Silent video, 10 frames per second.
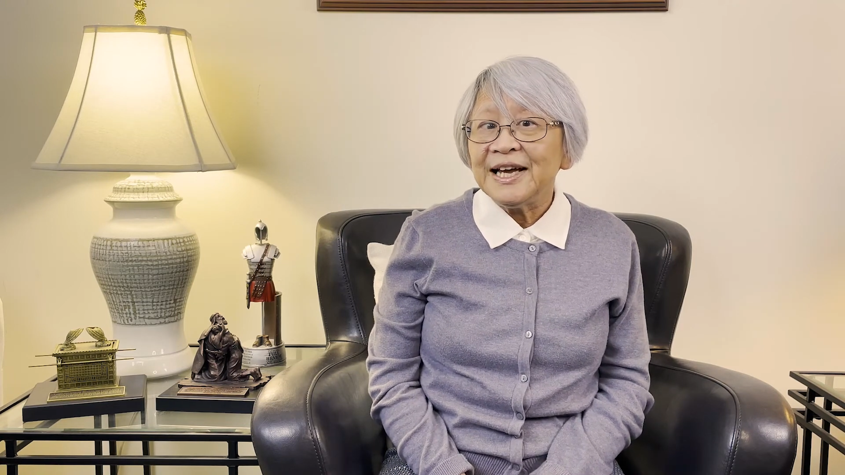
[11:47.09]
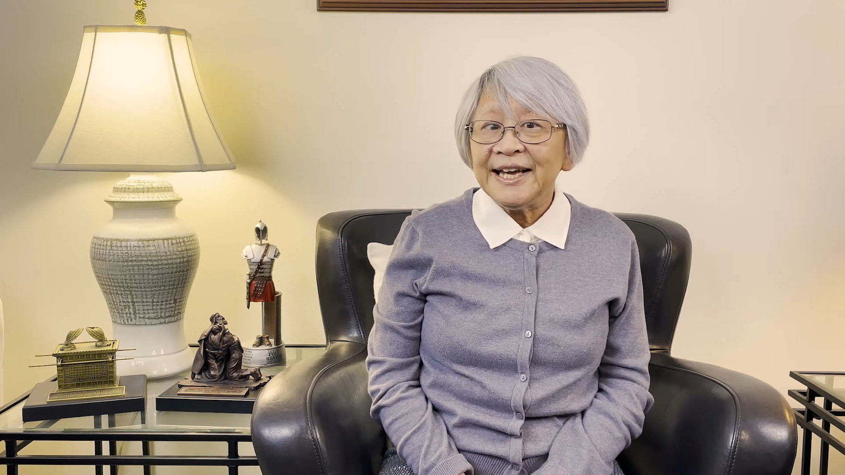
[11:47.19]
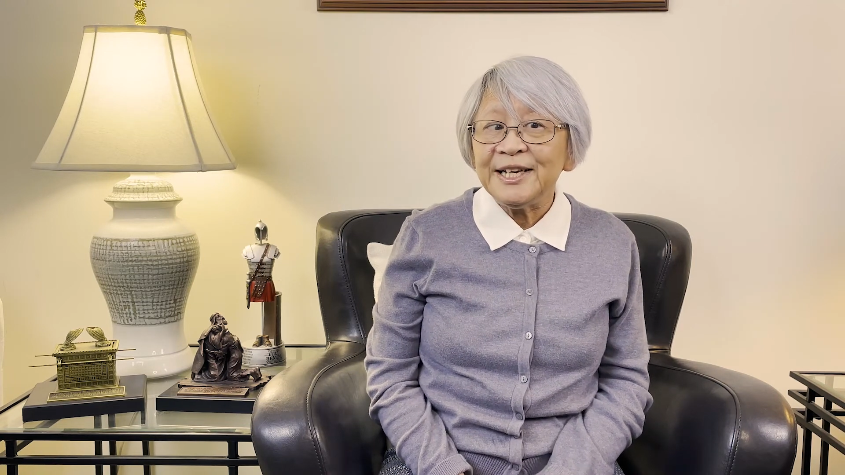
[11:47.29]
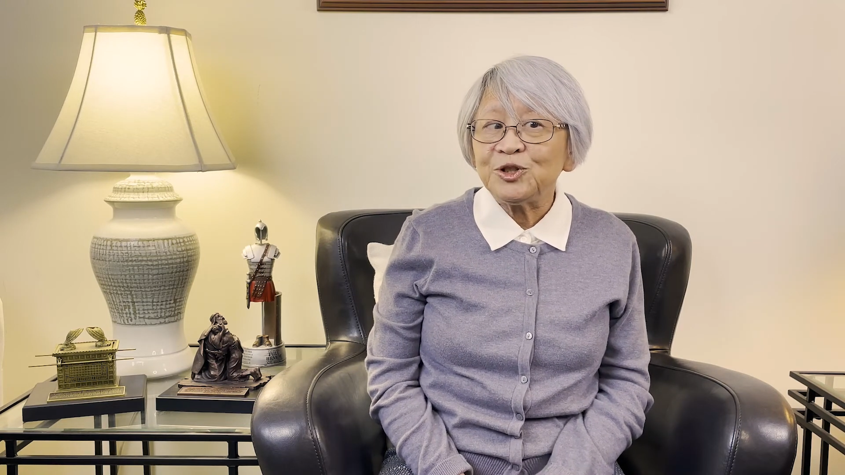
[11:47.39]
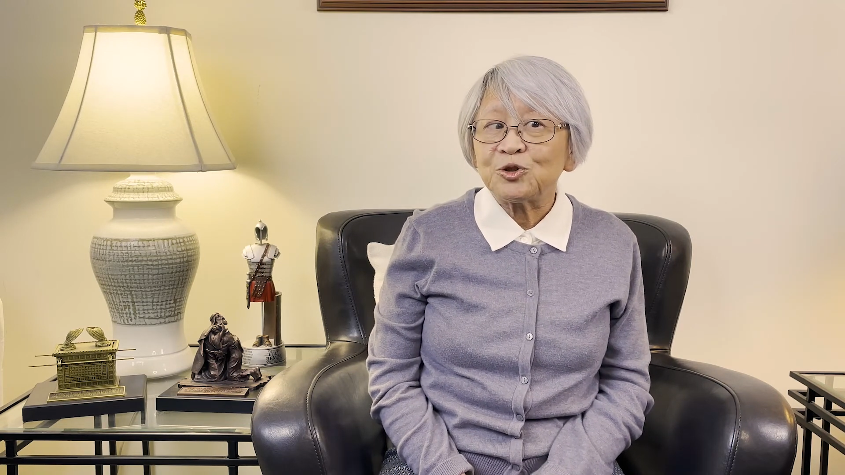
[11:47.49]

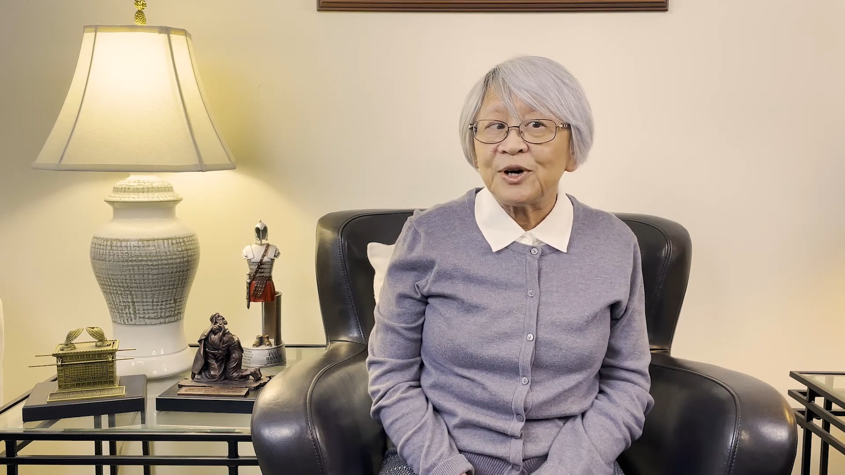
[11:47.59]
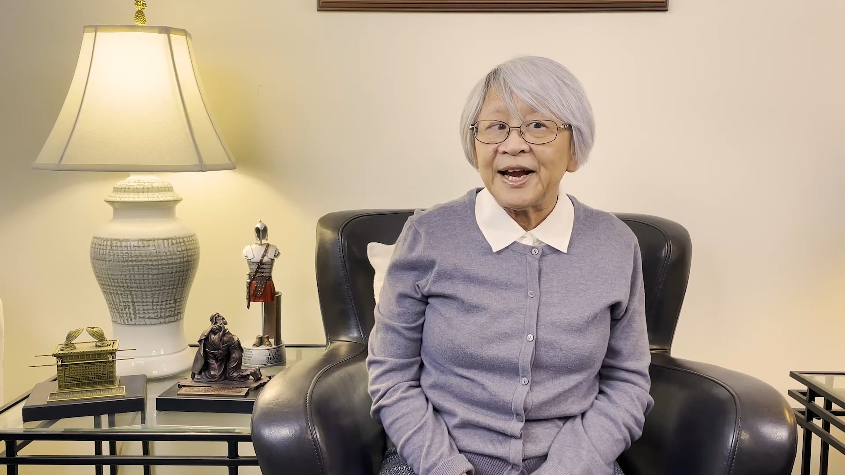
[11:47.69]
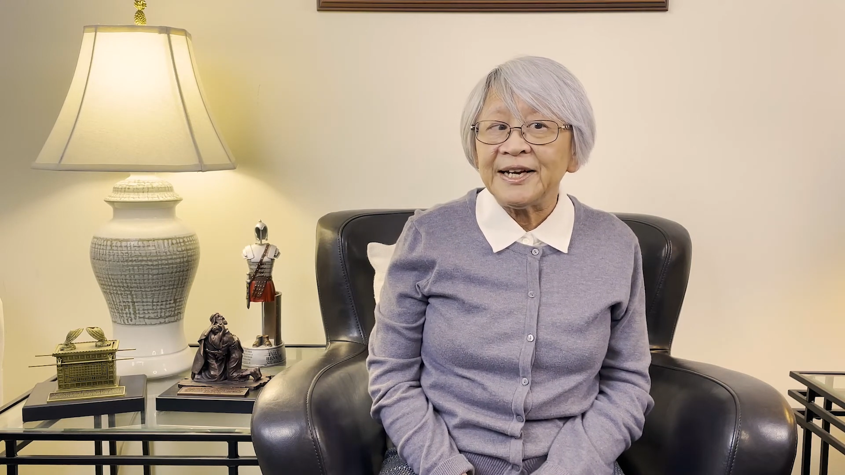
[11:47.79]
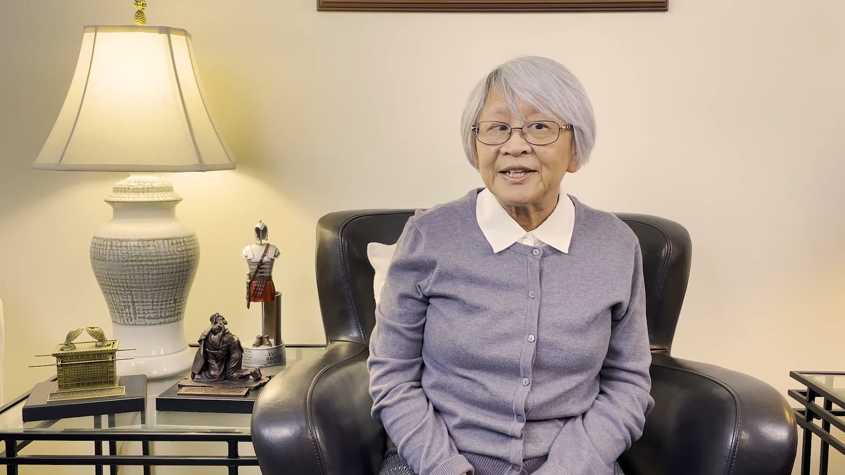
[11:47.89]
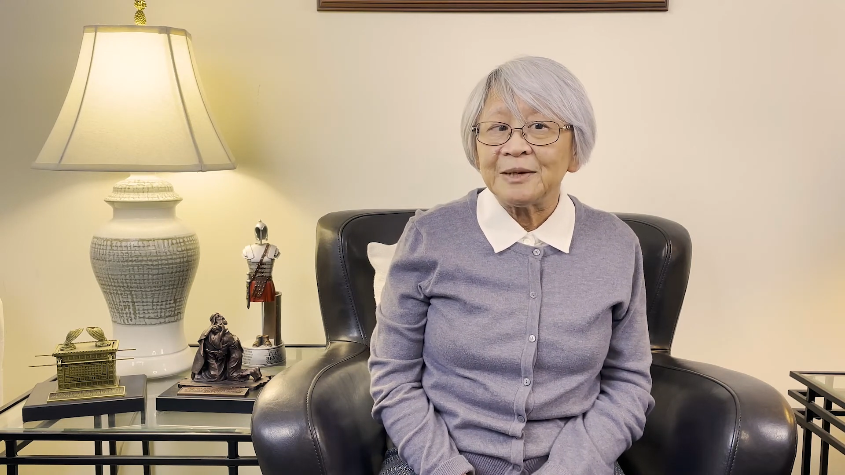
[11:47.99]
he
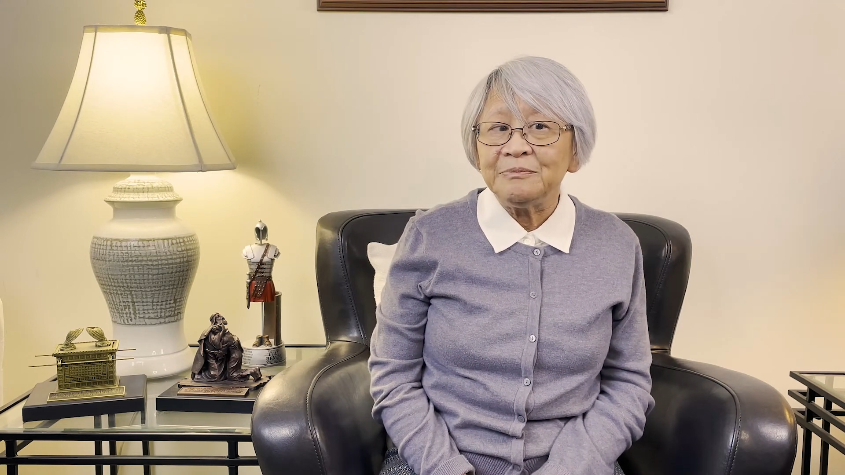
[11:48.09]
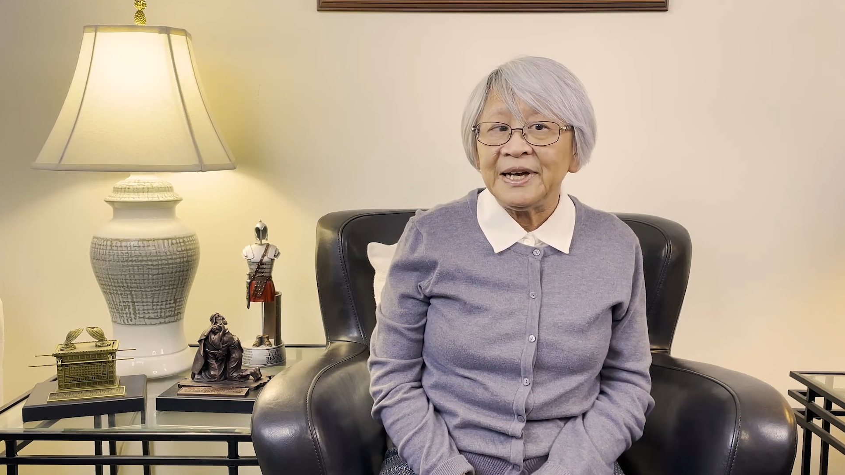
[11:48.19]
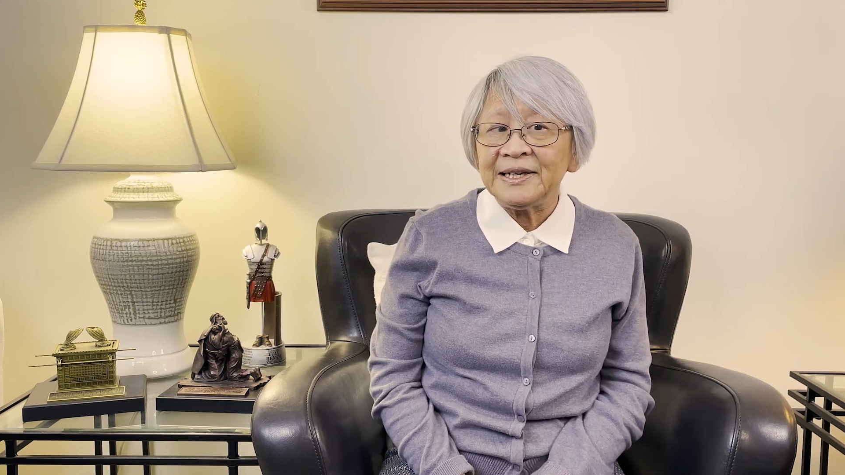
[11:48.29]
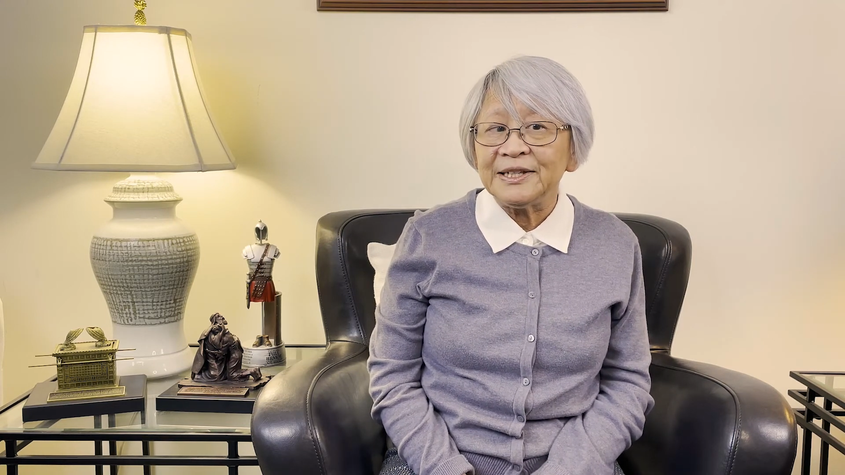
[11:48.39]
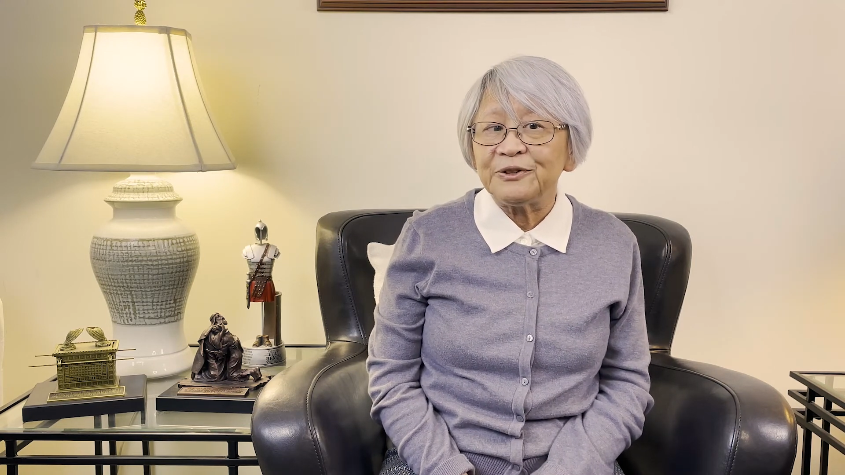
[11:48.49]
trained them
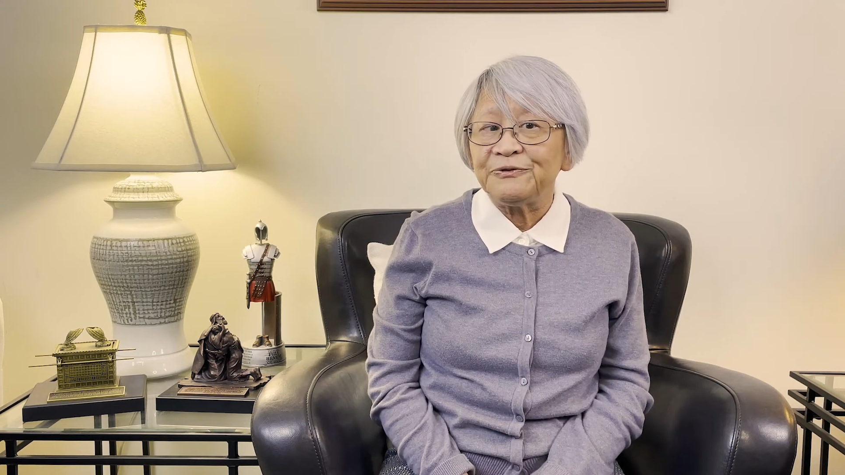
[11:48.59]
mainly to